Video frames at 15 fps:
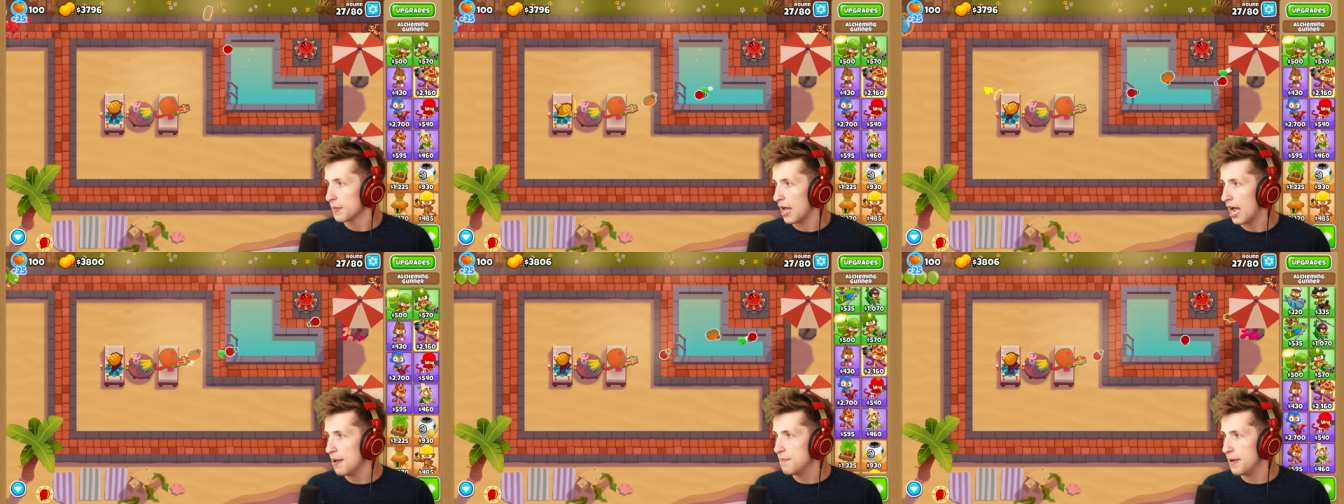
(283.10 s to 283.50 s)

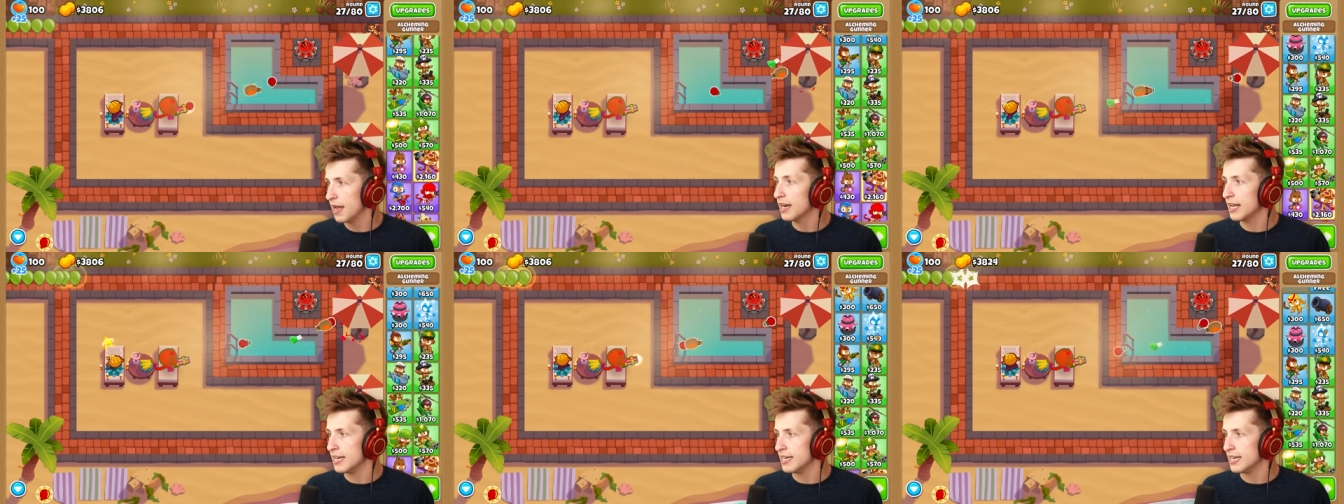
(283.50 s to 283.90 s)
I
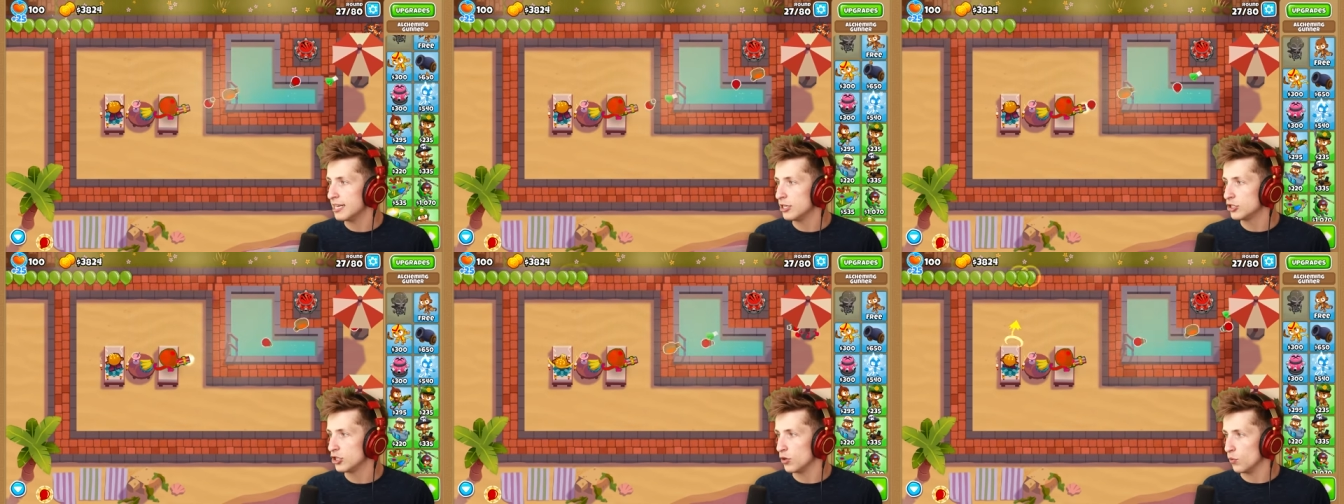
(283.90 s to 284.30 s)
bet a
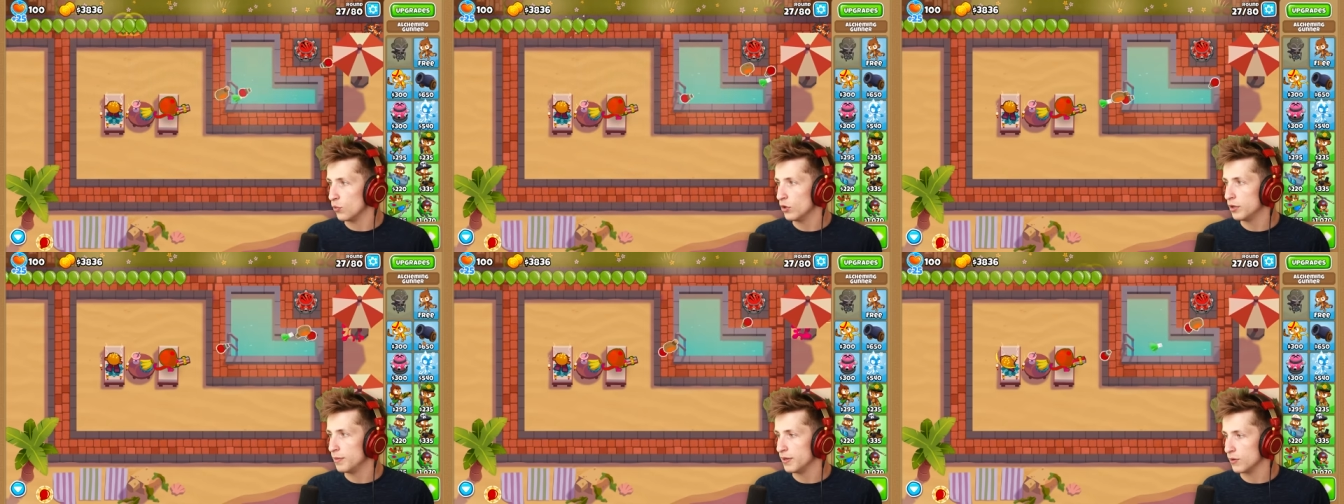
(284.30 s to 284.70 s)
ninja
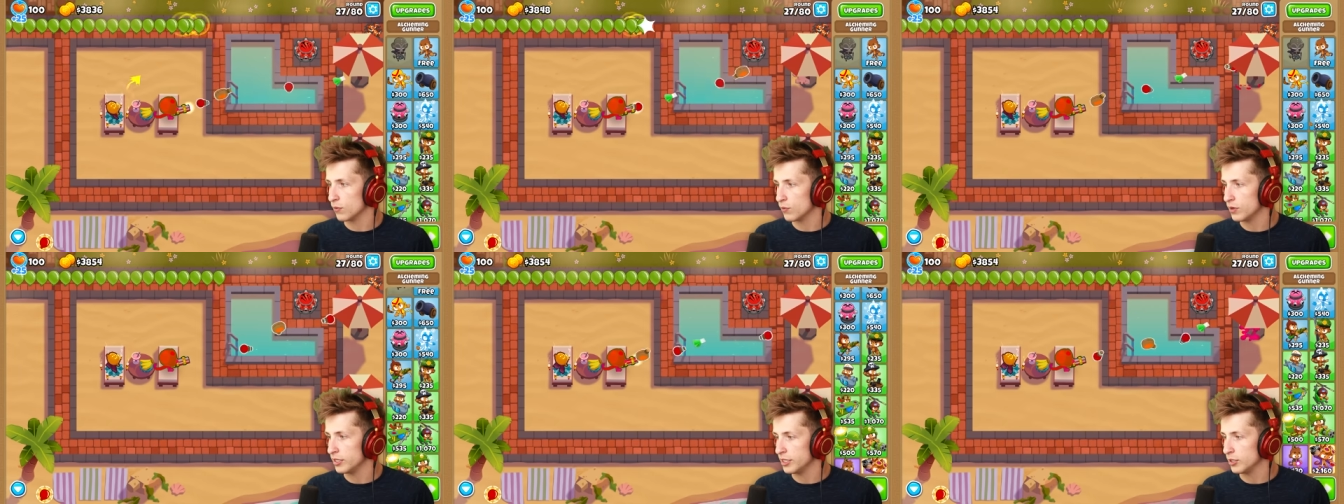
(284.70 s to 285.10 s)
would be
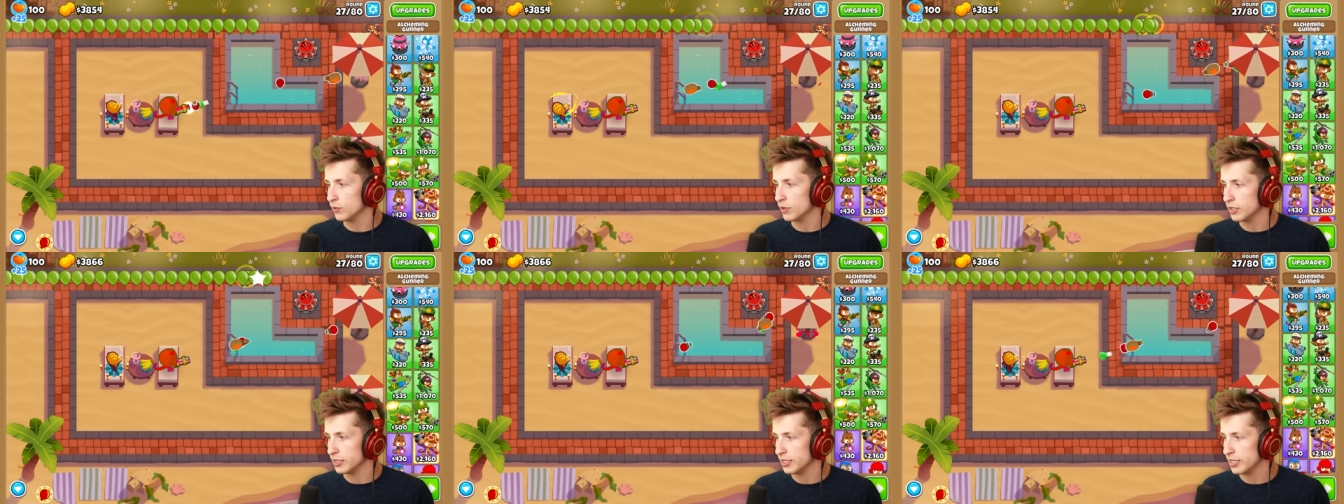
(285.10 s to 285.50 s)
really,
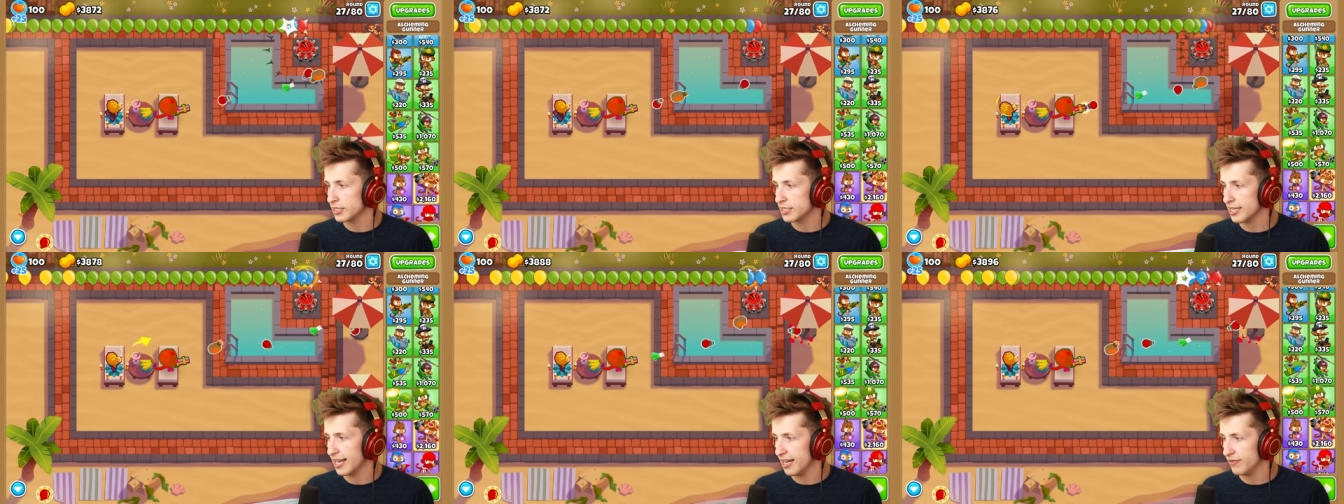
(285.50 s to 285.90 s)
really nice
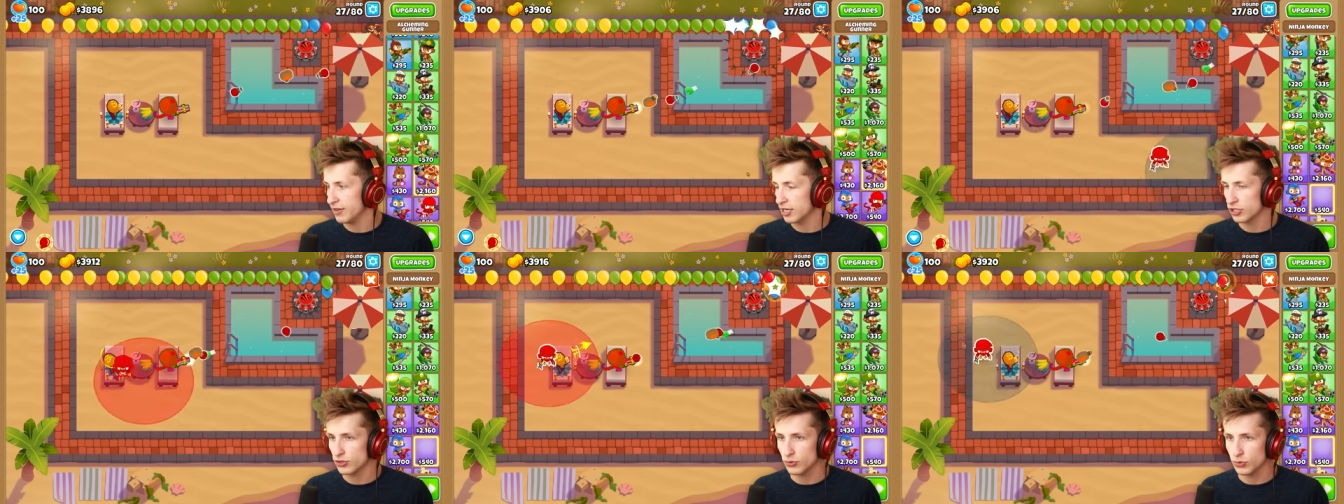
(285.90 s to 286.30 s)
to have,
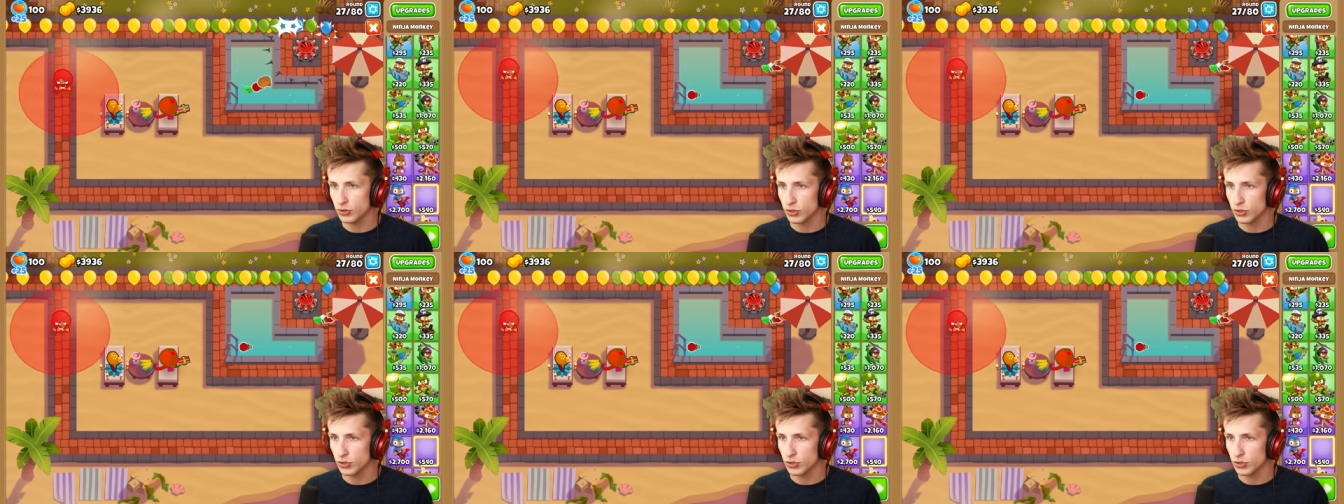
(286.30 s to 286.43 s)
actually.